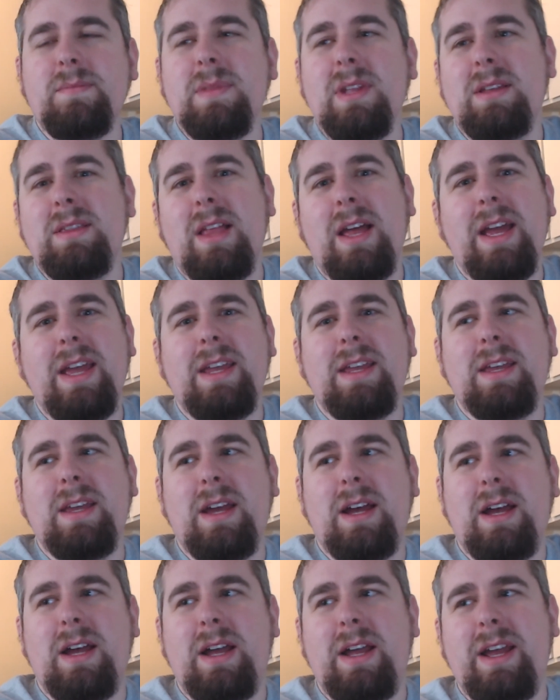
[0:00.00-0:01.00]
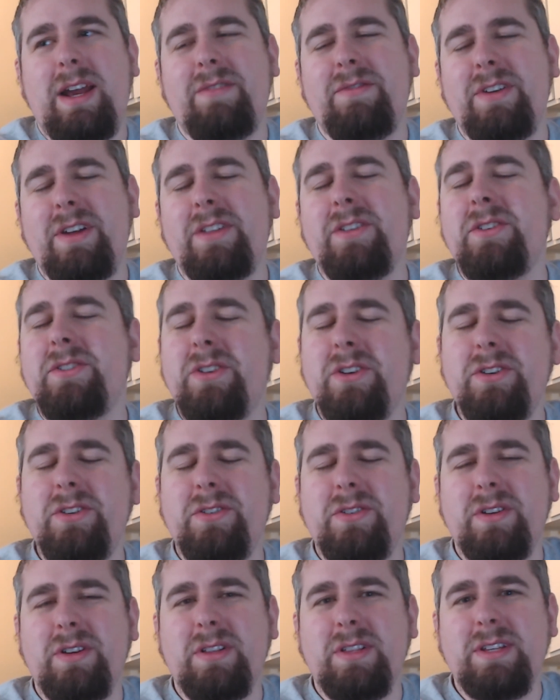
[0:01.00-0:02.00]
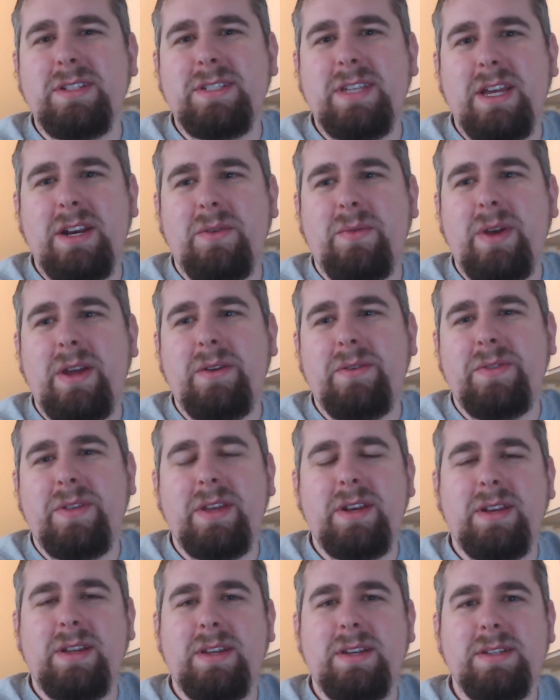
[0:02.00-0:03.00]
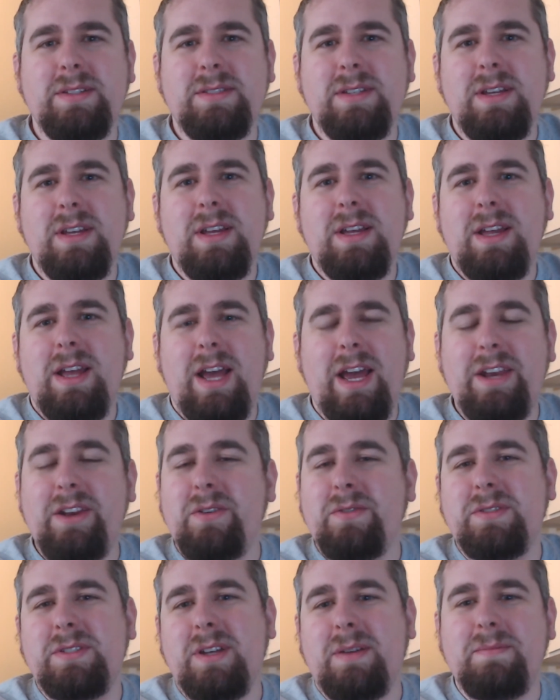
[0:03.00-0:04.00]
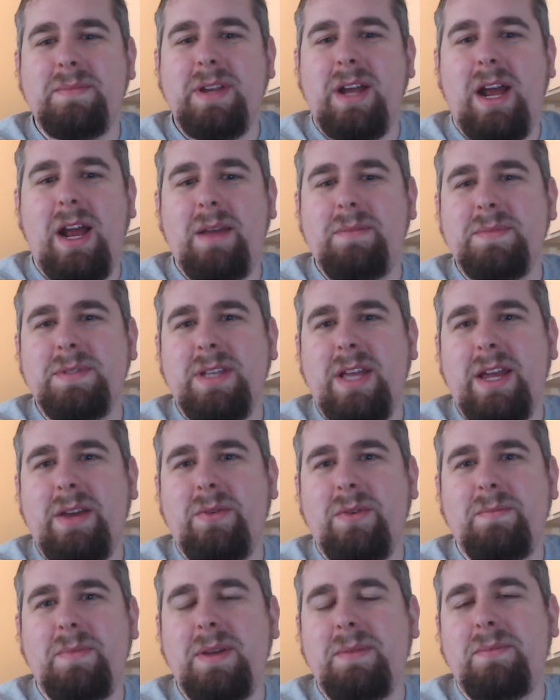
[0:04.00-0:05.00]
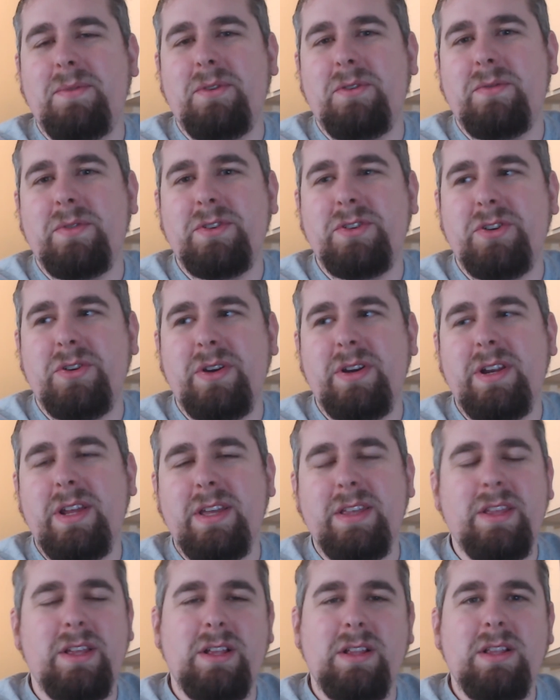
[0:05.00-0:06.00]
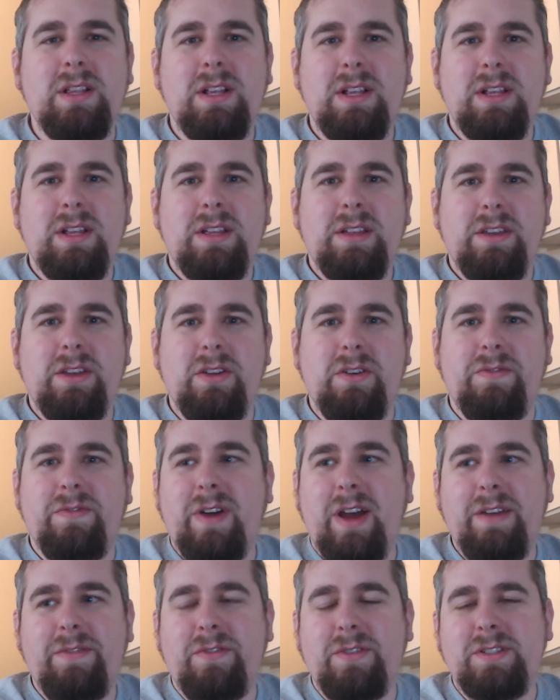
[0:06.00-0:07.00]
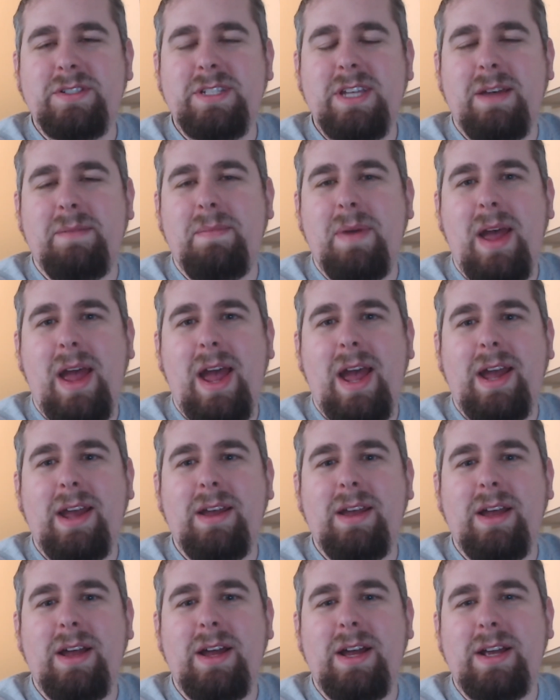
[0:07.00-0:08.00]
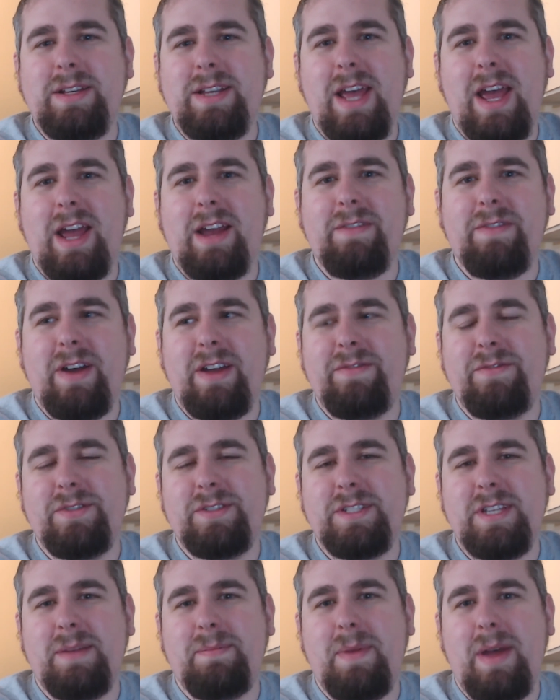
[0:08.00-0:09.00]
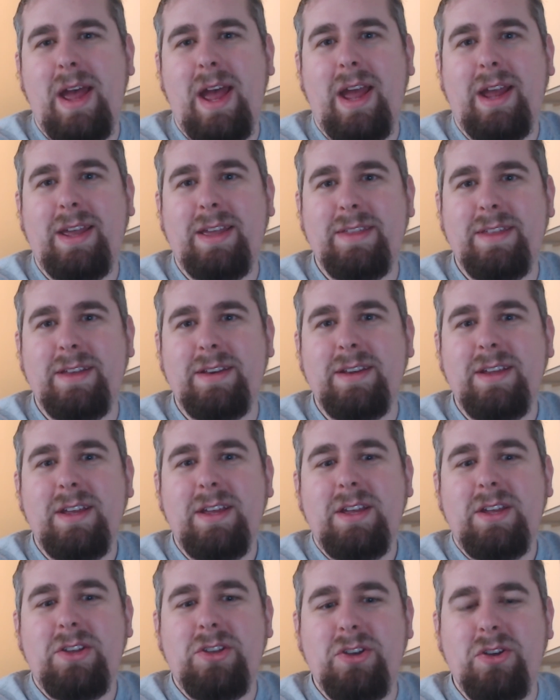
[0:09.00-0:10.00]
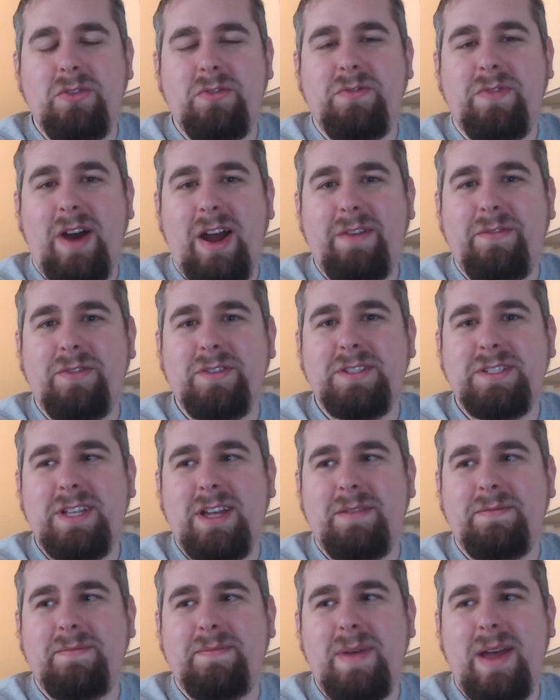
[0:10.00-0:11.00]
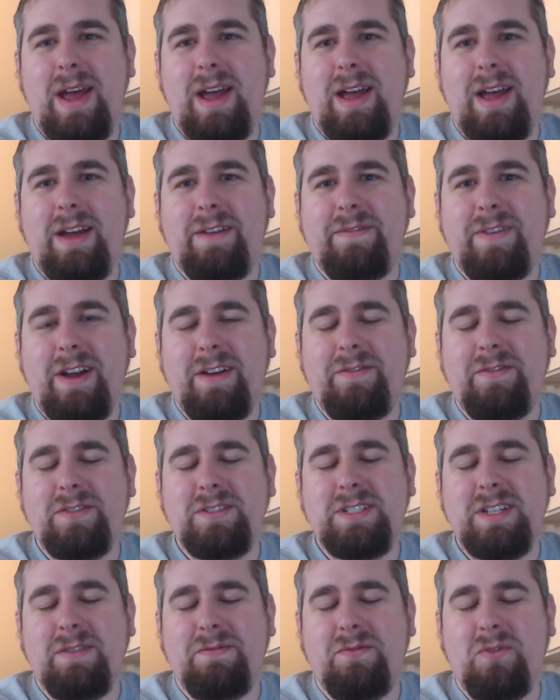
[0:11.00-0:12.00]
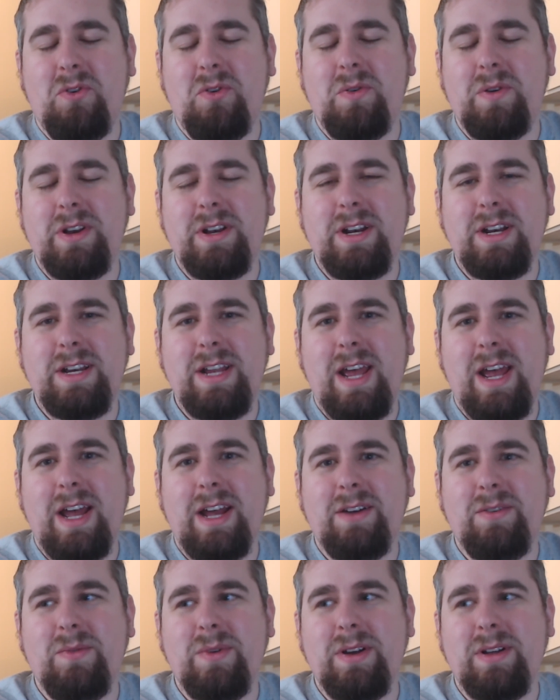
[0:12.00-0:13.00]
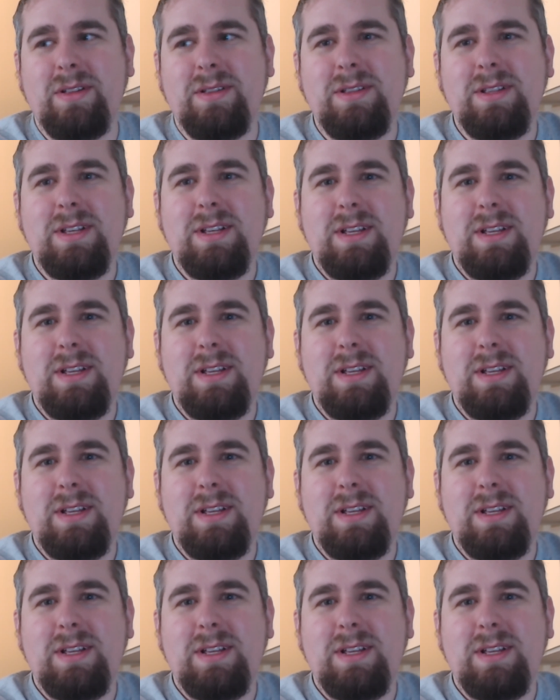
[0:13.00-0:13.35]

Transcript: like uh, every other turn, you could at least get away with it because I know sometimes, like when people are retreating, they'll you know, five foot step back, uh, attack, five foot step back, and then you five foot step back, uh, five foot step forward and attack. Well,